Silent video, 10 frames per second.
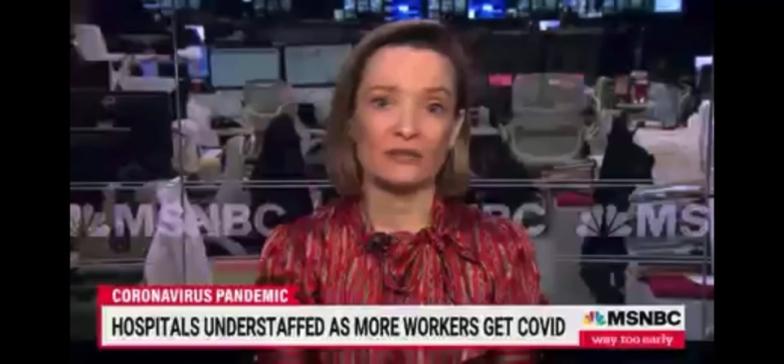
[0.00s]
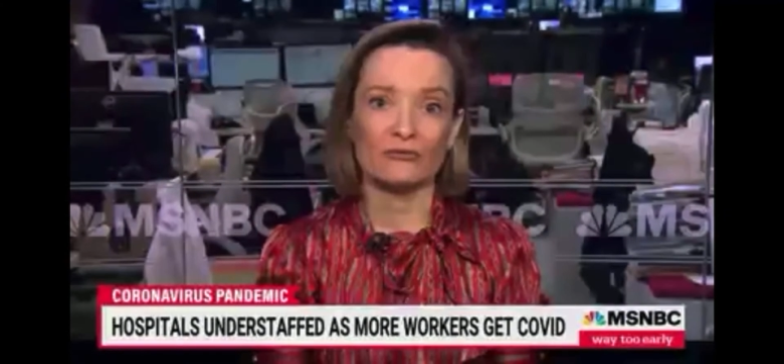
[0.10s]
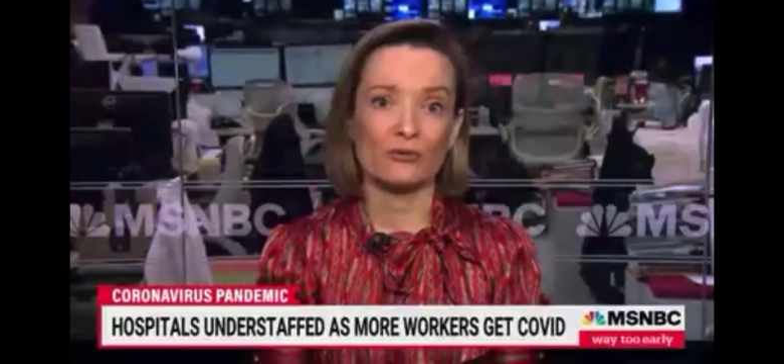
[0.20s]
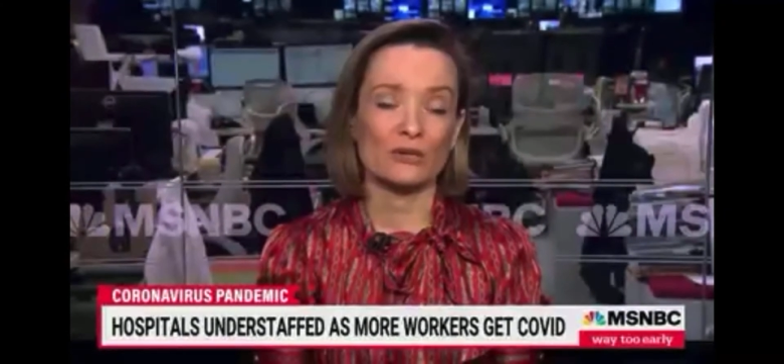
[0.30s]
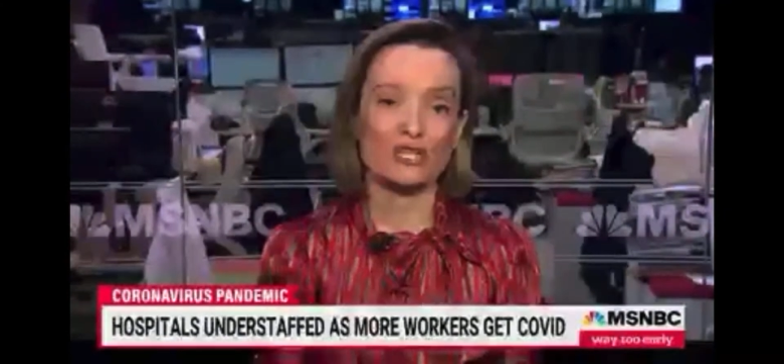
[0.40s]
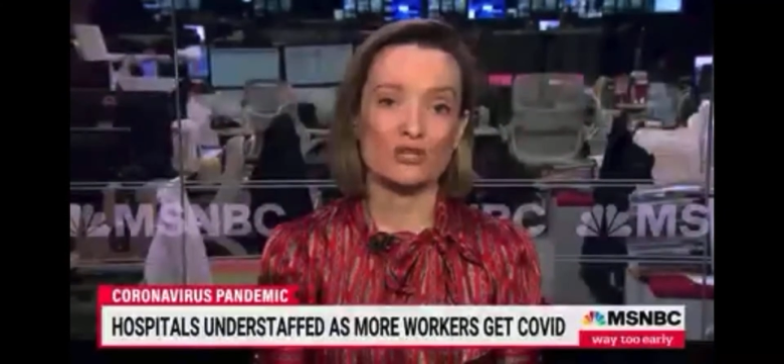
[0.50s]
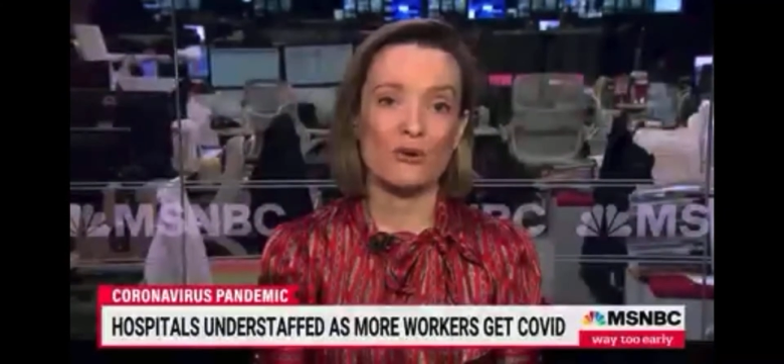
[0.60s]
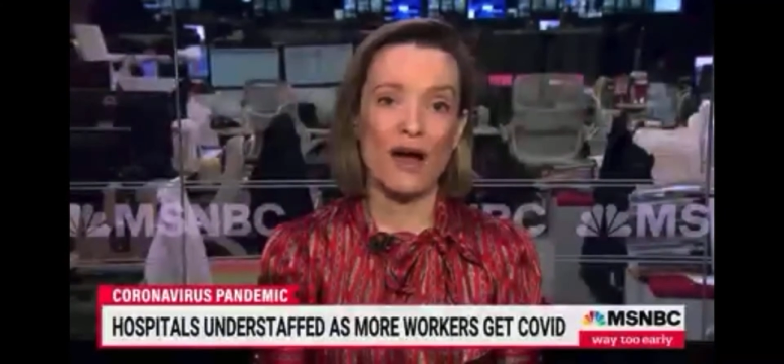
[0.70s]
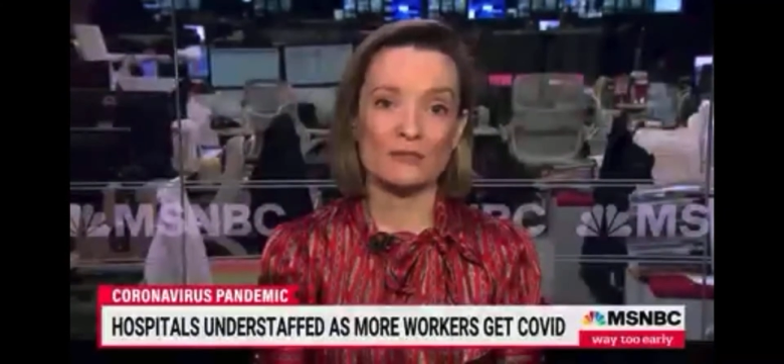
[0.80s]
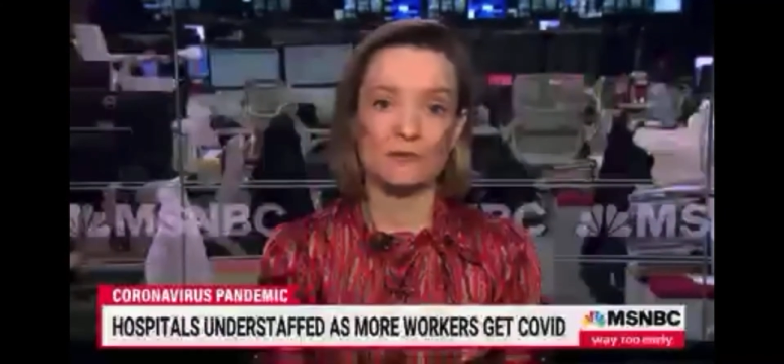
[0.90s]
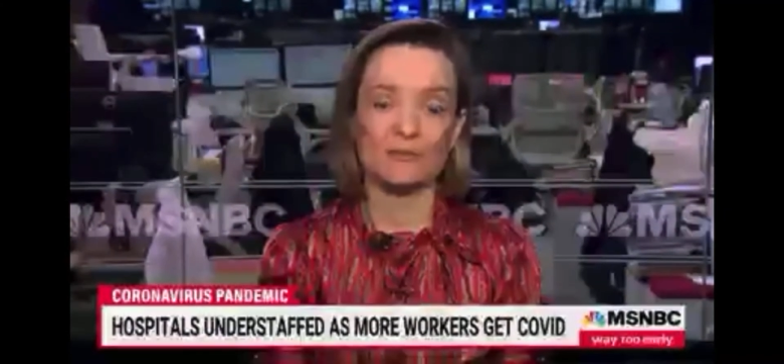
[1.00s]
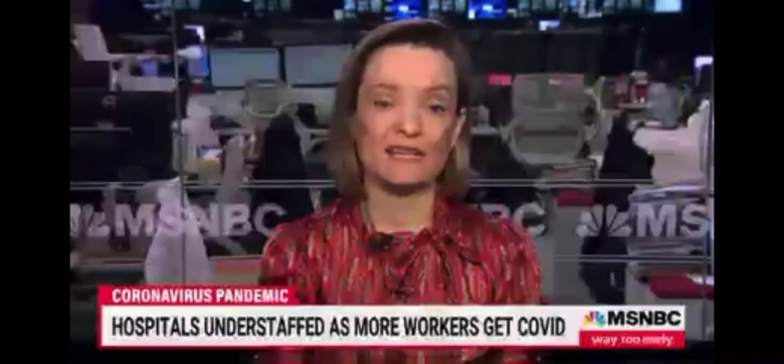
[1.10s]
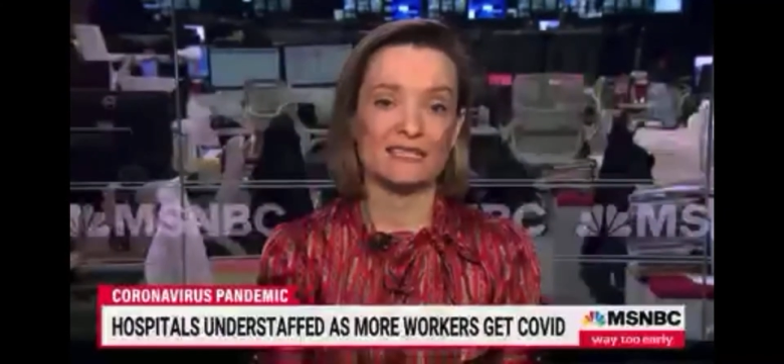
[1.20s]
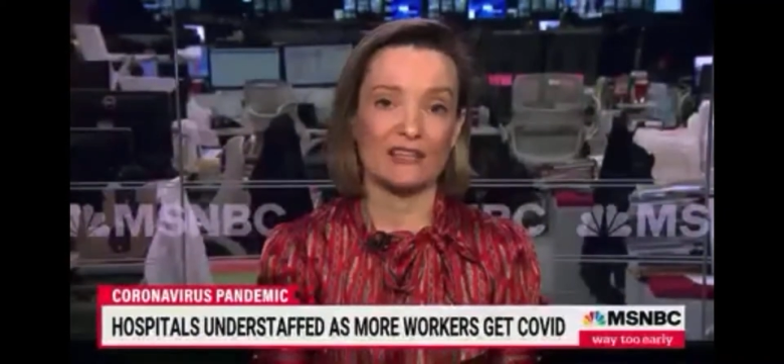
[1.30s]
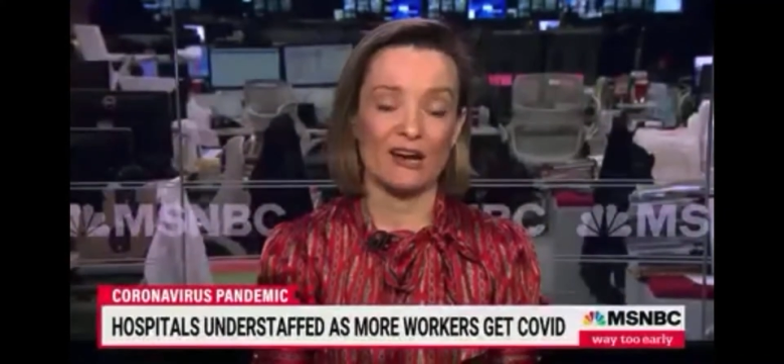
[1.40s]
42 hospital
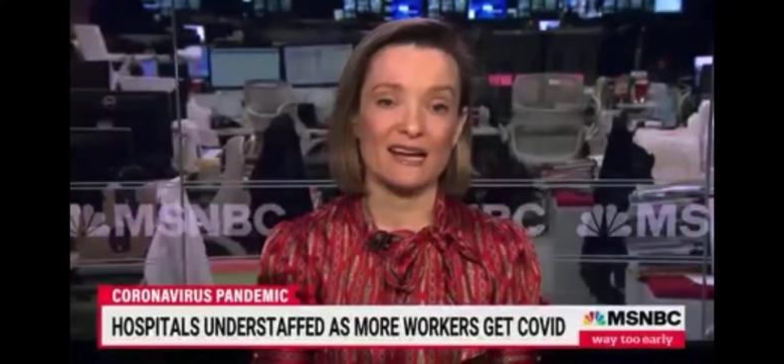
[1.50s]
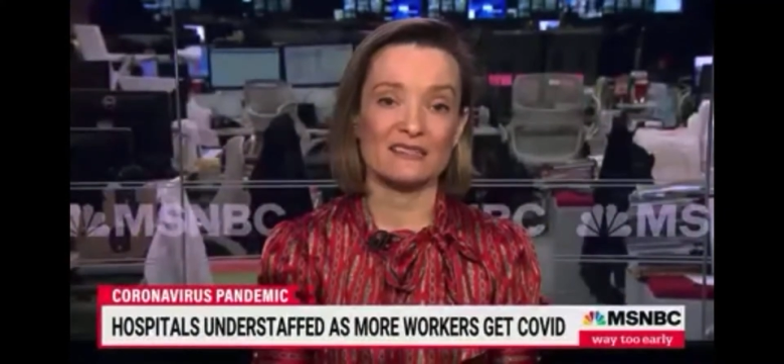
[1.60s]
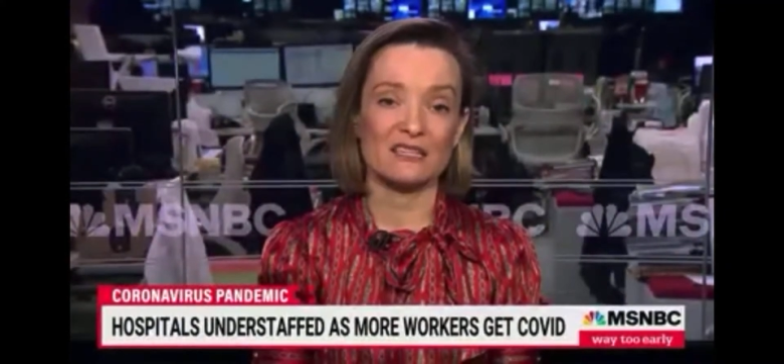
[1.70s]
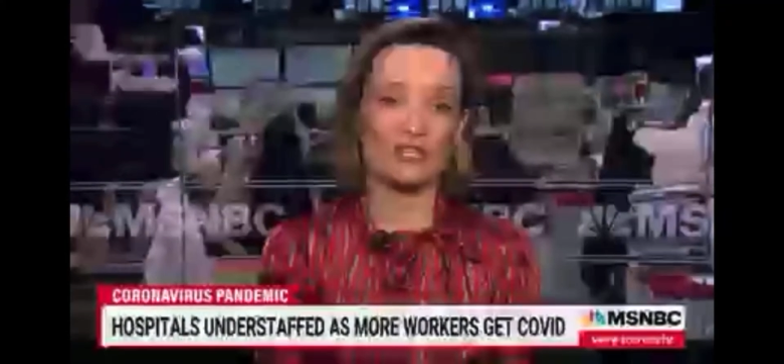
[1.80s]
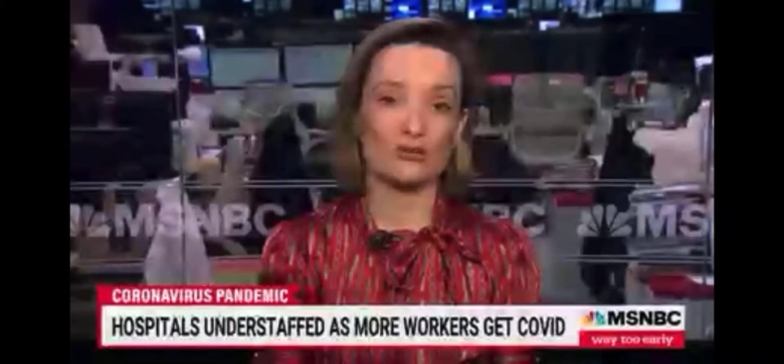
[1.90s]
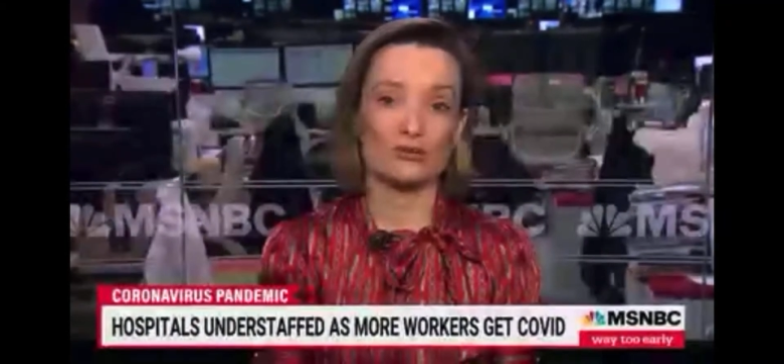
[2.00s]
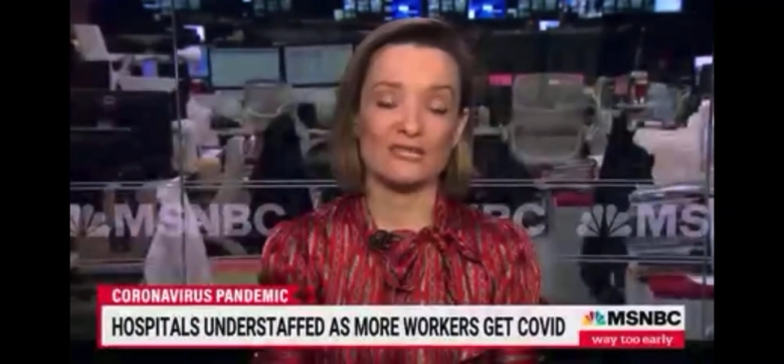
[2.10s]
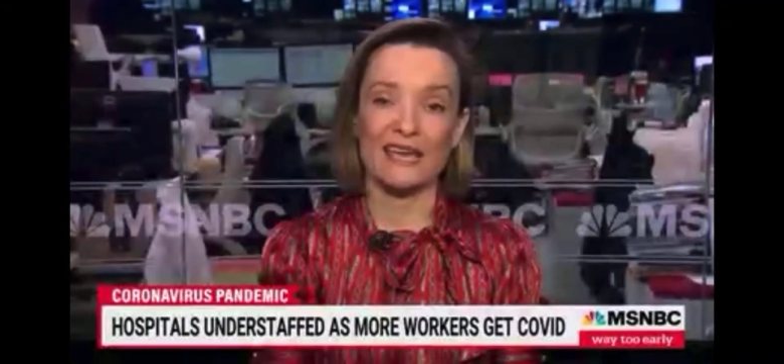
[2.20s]
beds in their ICUs,